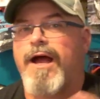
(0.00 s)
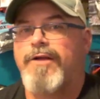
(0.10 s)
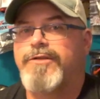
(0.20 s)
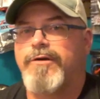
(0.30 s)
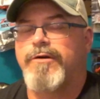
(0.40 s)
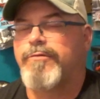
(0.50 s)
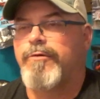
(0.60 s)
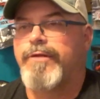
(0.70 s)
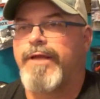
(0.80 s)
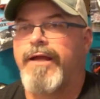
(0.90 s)
I'll start
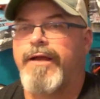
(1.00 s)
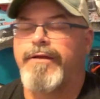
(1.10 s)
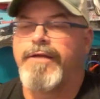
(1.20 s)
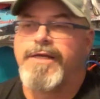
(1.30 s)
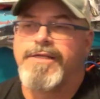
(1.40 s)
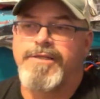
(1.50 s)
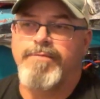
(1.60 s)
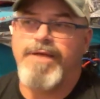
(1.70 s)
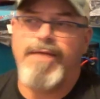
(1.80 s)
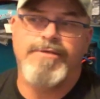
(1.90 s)
throwing that. And
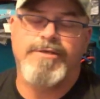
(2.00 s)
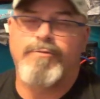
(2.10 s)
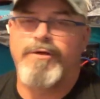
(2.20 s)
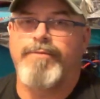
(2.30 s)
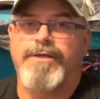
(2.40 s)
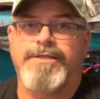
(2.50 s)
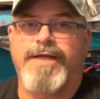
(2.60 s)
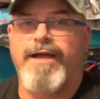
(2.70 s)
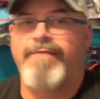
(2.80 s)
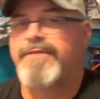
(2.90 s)
sometimes it's weird because
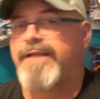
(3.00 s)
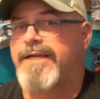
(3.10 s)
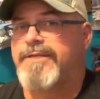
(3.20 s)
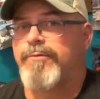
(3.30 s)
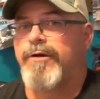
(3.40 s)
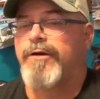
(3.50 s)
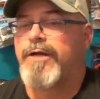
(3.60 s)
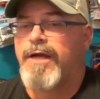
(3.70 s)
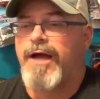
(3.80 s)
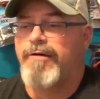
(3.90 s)
I have days where
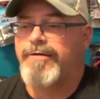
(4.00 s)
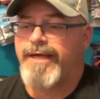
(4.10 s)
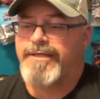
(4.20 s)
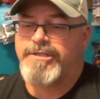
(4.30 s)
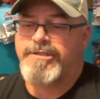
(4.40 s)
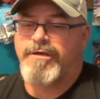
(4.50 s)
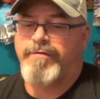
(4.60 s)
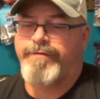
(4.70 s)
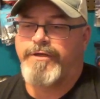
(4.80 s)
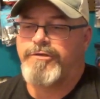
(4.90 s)
I'll catch a
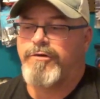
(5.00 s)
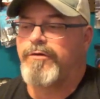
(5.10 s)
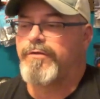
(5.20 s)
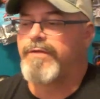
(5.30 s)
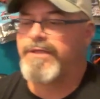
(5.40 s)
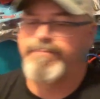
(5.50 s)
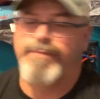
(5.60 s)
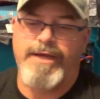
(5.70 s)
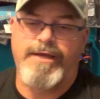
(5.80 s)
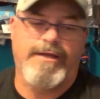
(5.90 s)
fish on this
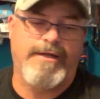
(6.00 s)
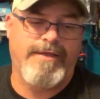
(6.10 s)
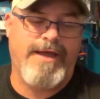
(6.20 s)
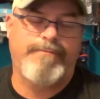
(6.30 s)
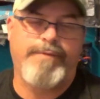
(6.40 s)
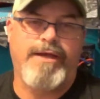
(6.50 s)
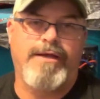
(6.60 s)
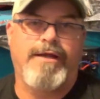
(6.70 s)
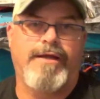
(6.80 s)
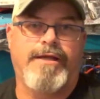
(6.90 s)
bait and then that
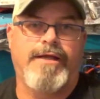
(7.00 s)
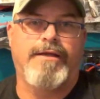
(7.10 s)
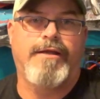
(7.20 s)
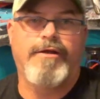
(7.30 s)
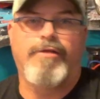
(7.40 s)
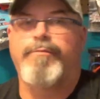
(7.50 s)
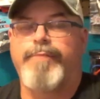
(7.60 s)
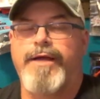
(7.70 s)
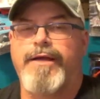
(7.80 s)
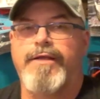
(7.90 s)
bait and then another
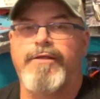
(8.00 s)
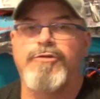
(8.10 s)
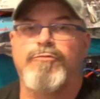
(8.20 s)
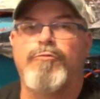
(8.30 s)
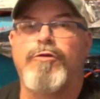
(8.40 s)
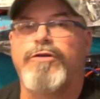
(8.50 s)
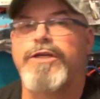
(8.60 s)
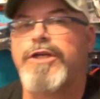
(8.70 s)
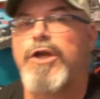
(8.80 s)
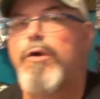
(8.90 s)
bait, and there's
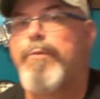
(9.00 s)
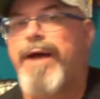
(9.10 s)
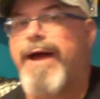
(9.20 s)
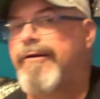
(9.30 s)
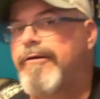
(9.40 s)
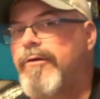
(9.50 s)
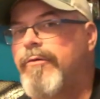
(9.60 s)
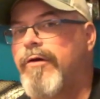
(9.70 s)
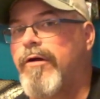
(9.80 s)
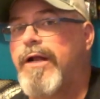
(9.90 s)
really no pattern
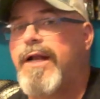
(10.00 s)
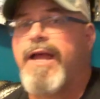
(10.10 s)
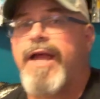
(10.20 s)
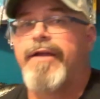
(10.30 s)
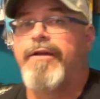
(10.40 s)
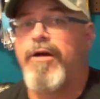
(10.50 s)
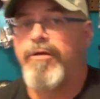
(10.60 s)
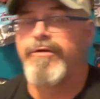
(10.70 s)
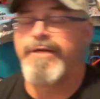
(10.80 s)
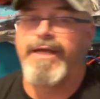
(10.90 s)
going on. And then
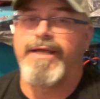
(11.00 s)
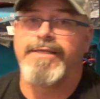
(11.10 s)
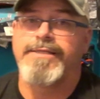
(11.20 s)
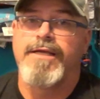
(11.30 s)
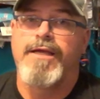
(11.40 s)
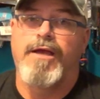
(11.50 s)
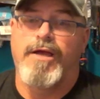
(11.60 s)
other days,